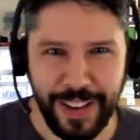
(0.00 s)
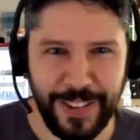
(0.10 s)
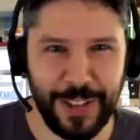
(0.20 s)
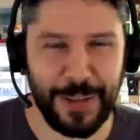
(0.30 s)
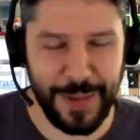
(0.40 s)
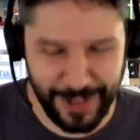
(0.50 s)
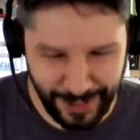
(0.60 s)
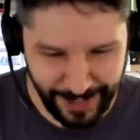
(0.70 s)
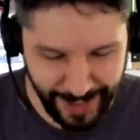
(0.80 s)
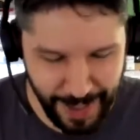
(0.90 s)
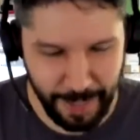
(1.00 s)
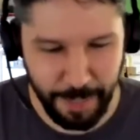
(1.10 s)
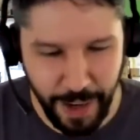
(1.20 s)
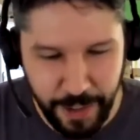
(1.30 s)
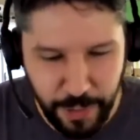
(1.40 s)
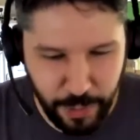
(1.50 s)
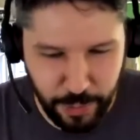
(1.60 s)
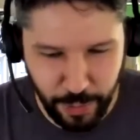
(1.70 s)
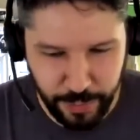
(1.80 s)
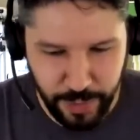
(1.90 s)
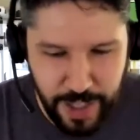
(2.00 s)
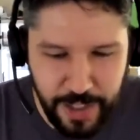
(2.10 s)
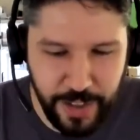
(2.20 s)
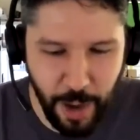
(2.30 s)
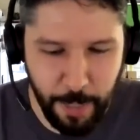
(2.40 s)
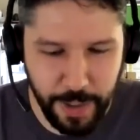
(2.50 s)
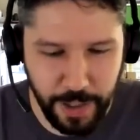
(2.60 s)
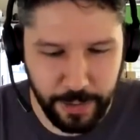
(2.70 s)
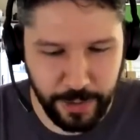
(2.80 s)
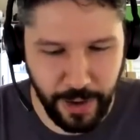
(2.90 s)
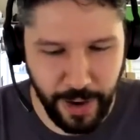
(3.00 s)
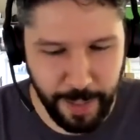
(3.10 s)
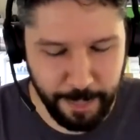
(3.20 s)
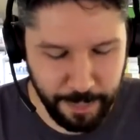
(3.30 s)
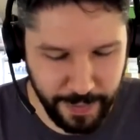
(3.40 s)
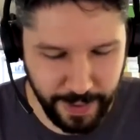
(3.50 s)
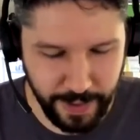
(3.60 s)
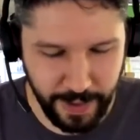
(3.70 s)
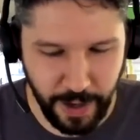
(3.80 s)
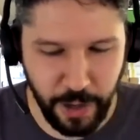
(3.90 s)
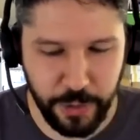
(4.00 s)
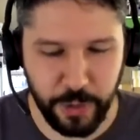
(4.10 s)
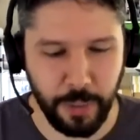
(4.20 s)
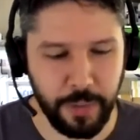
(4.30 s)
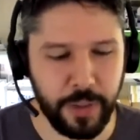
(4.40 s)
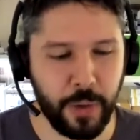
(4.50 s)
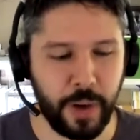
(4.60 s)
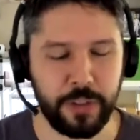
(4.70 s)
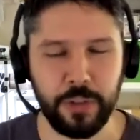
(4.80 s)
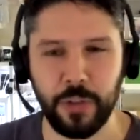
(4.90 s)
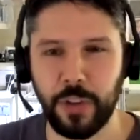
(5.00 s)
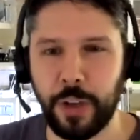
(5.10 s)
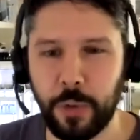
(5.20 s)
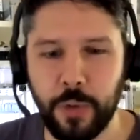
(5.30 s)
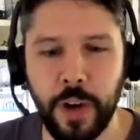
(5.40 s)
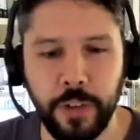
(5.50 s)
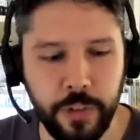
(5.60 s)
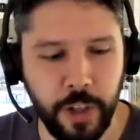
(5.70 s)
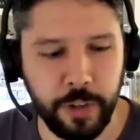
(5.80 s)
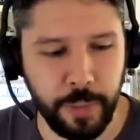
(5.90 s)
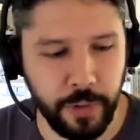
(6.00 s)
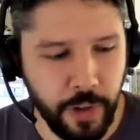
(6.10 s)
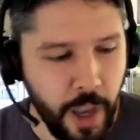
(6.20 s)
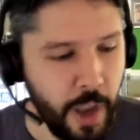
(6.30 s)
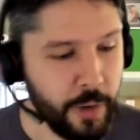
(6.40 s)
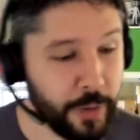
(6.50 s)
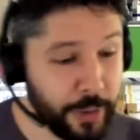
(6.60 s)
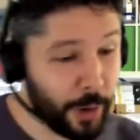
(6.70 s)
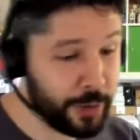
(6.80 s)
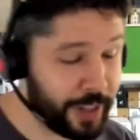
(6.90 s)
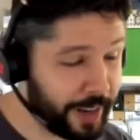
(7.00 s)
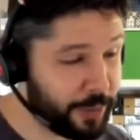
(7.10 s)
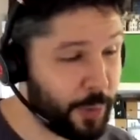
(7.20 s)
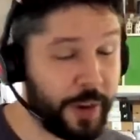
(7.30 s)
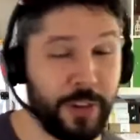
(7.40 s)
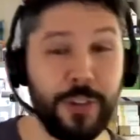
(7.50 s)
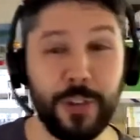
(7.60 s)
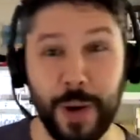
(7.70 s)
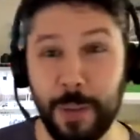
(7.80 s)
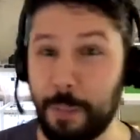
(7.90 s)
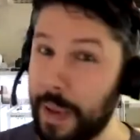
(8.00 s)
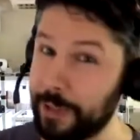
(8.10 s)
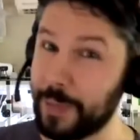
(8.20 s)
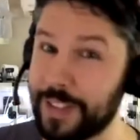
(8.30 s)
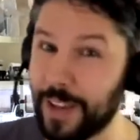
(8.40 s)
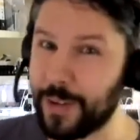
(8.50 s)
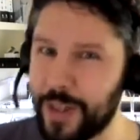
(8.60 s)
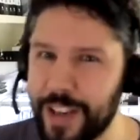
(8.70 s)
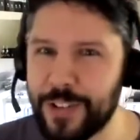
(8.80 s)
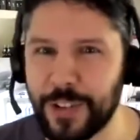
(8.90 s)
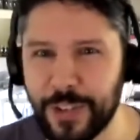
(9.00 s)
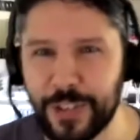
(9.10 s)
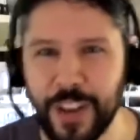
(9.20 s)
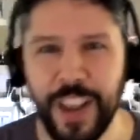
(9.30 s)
Just to be sure, Mariusz Ostrowski is helping us answer some of the questions on network readiness assessments. For those that have questions around bandwidth calculations,